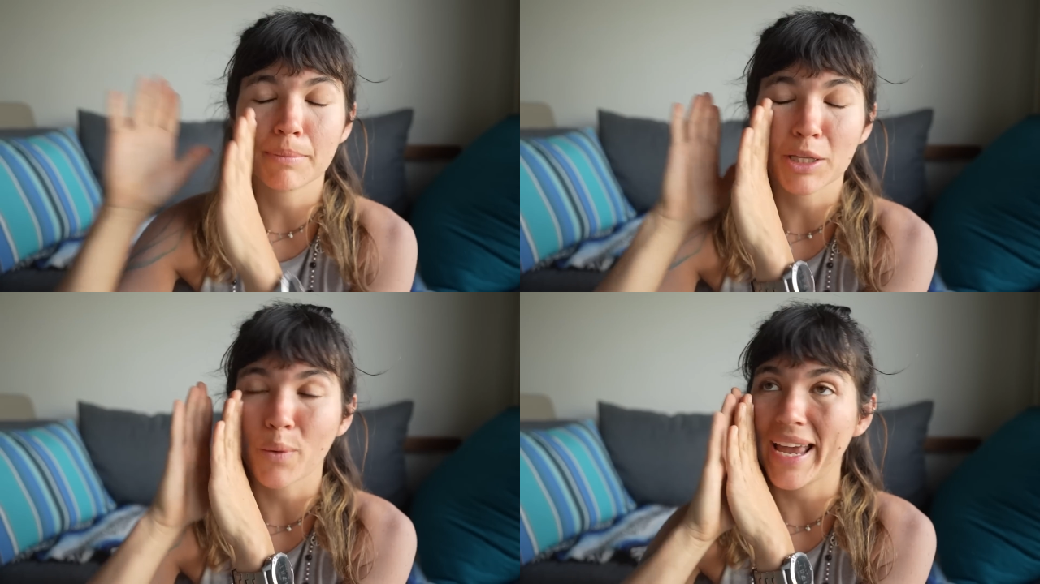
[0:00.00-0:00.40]

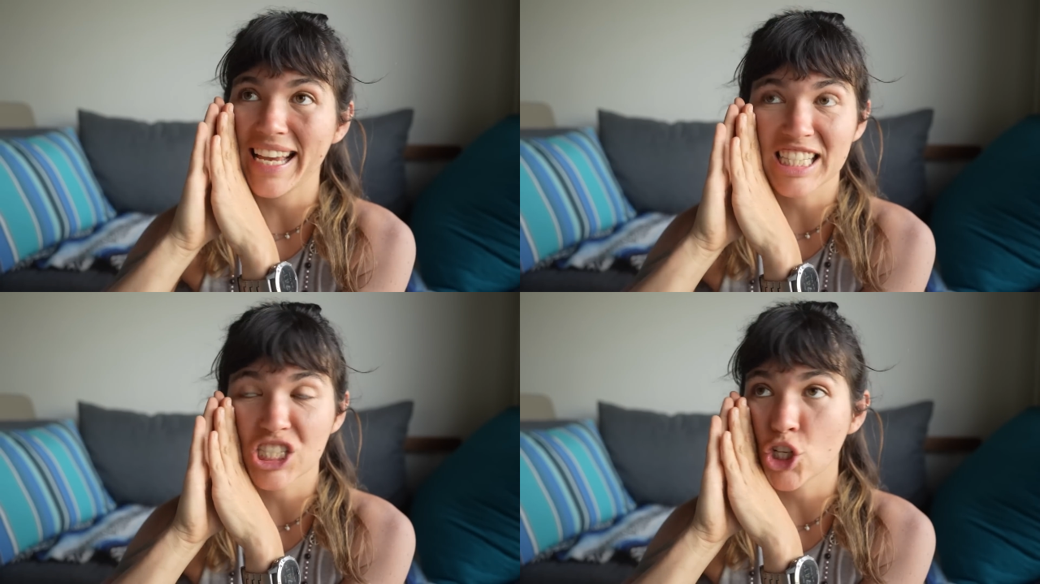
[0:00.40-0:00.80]
By the way,
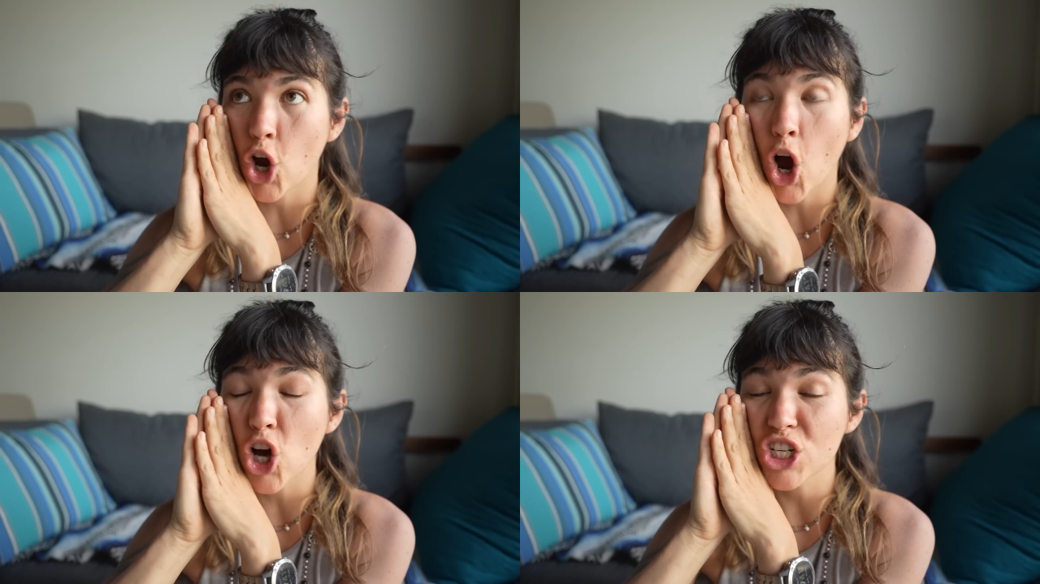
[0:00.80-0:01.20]
it's
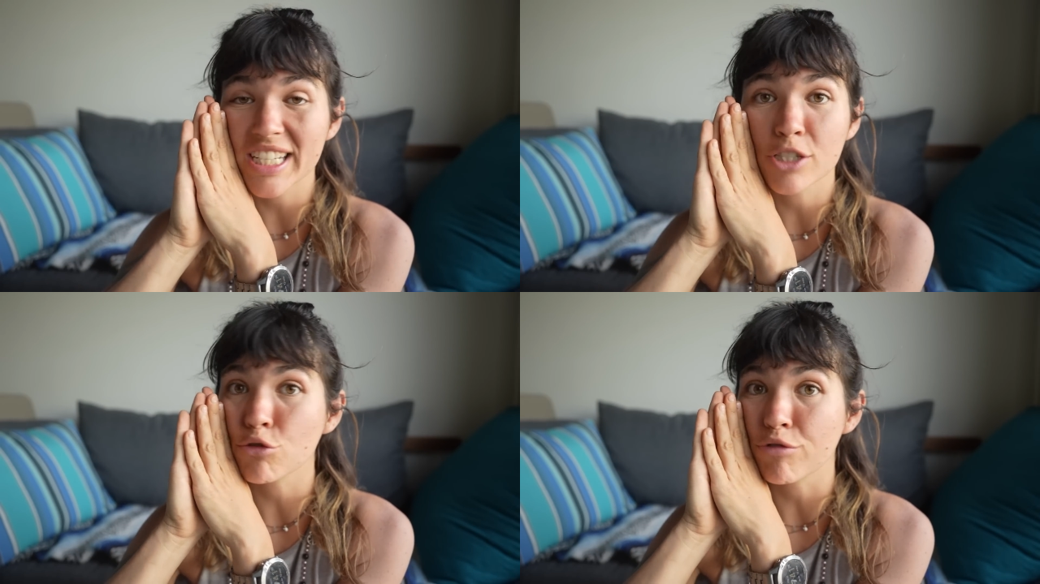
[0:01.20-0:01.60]

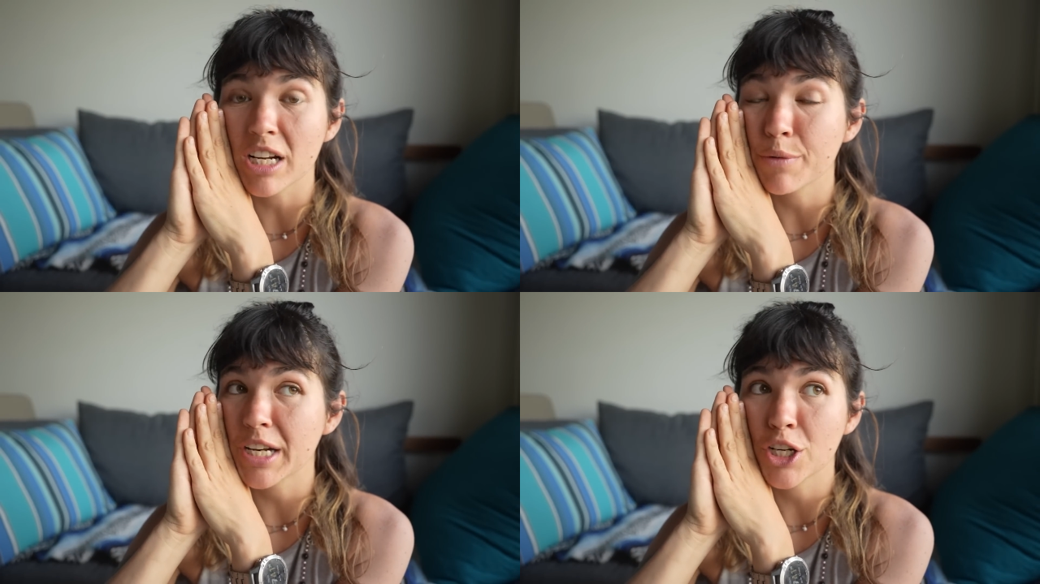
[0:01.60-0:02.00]
it's
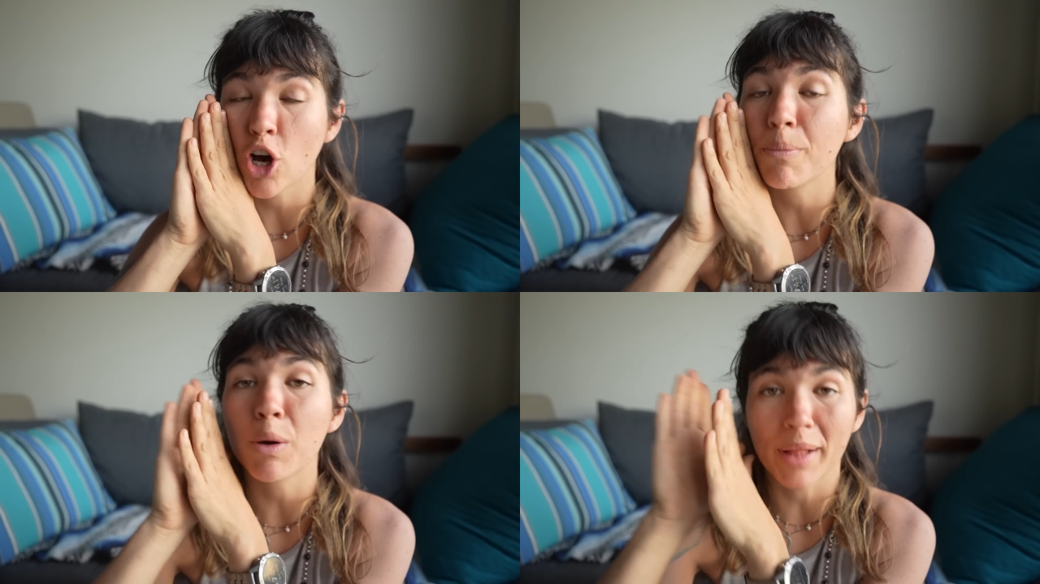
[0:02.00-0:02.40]
really, really
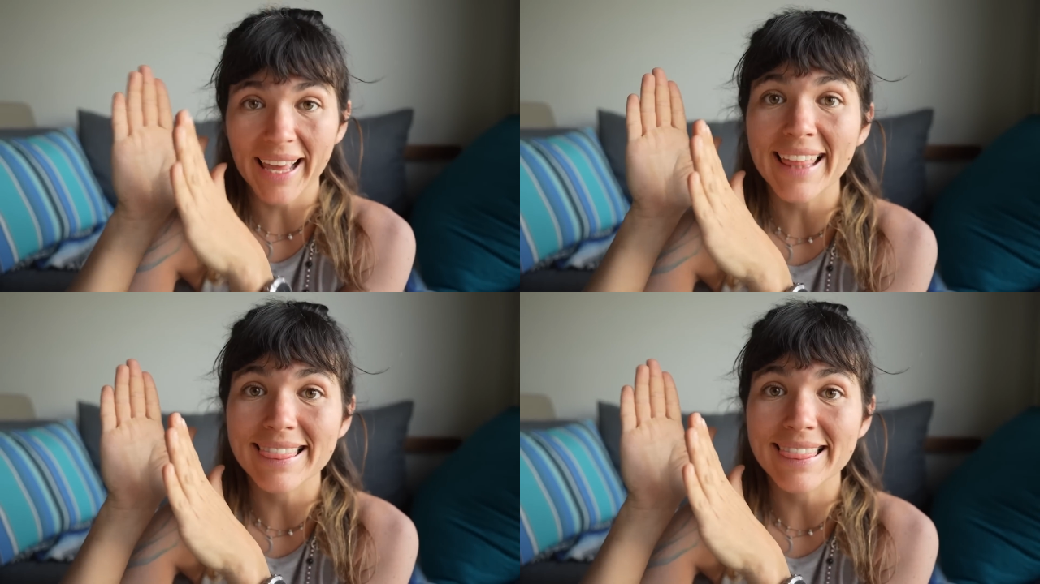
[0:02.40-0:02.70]
not, but we'll get